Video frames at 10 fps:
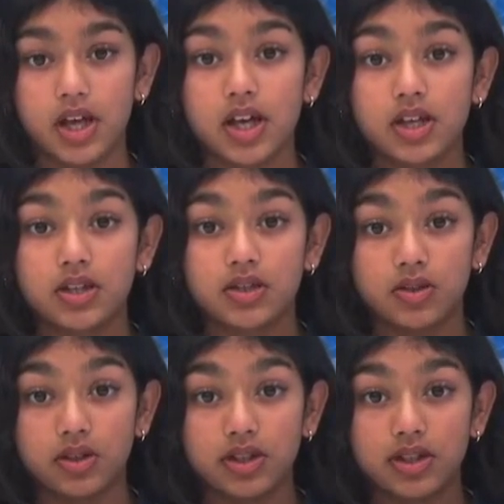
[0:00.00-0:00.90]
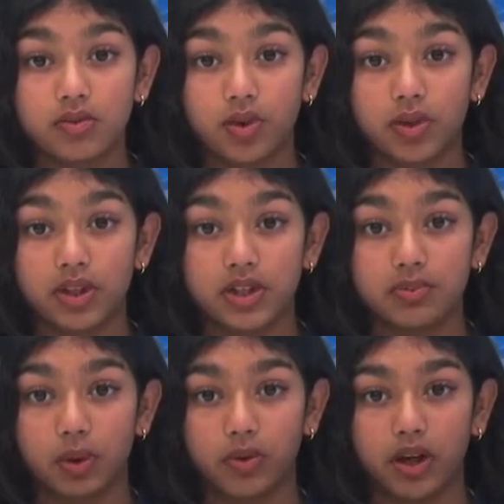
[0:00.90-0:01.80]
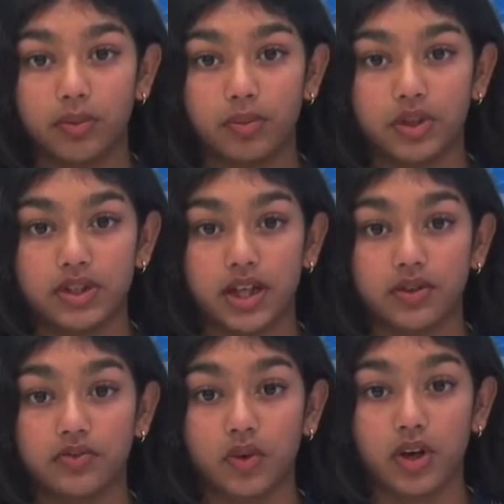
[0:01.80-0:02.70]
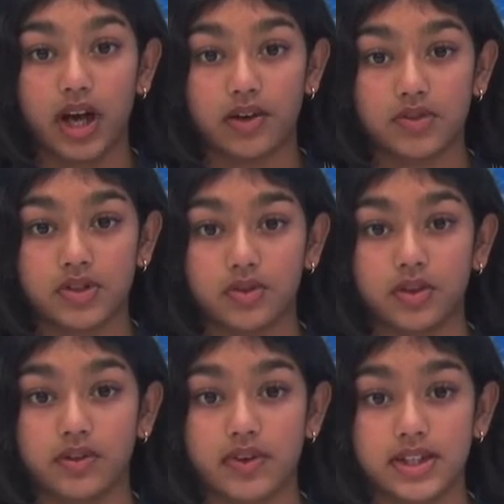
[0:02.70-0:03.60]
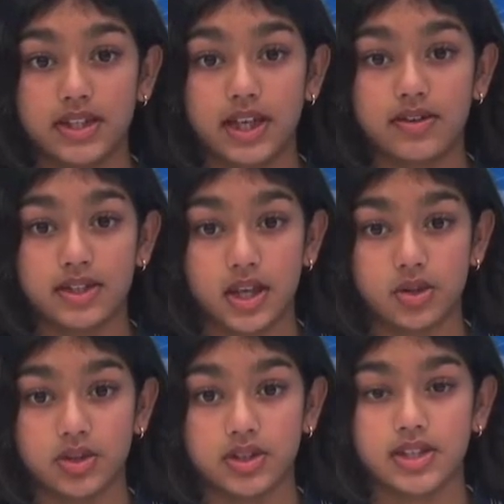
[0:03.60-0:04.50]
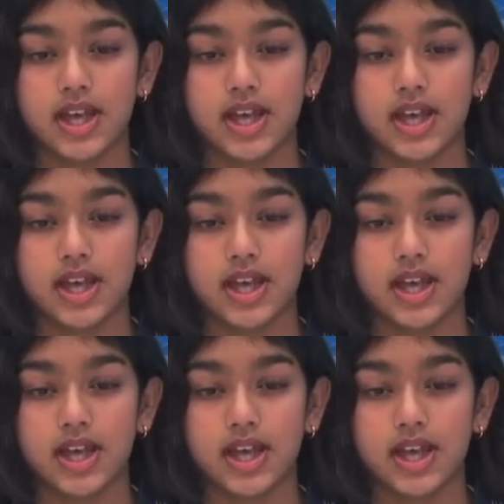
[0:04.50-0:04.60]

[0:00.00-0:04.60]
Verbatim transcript: Students enrolled in this program will attend four after-school investigative sessions